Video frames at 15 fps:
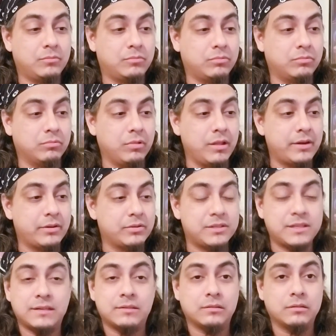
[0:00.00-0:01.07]
letters
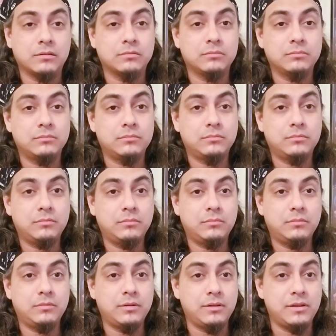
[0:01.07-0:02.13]
that are
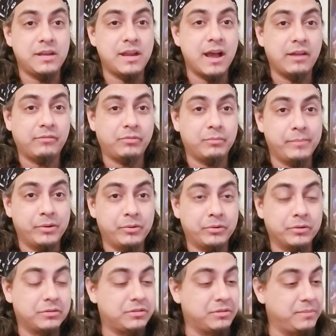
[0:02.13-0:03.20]
not
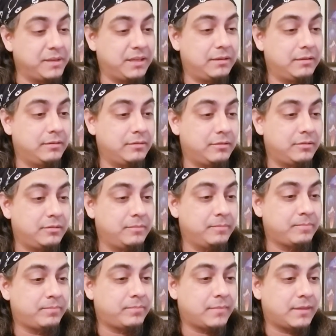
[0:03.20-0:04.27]
familiar to me
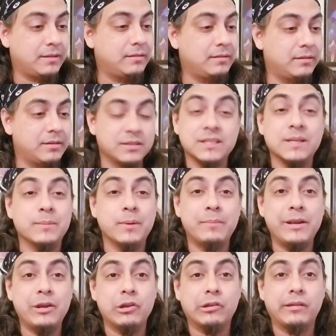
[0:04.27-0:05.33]
because I'm
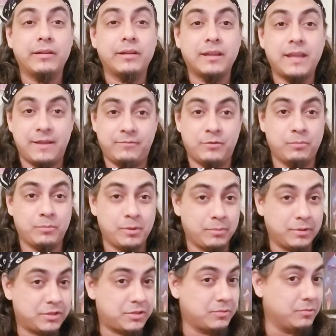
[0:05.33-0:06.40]
American and came from
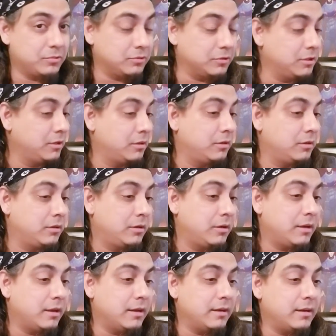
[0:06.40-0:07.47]
public school.
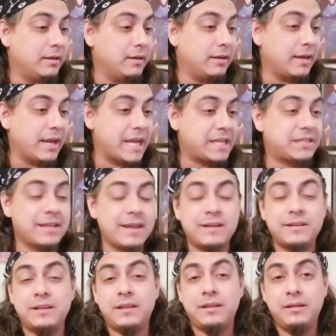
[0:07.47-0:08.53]

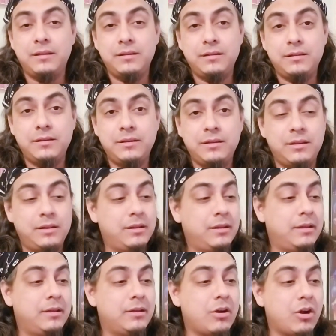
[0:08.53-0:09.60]
Icelandic
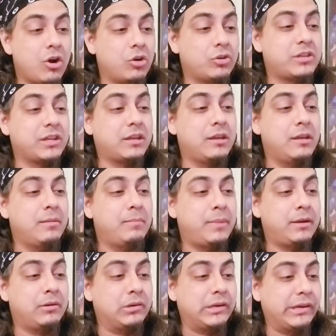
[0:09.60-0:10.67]
Arctic
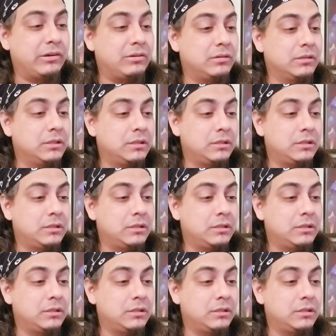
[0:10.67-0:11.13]
Pale Ale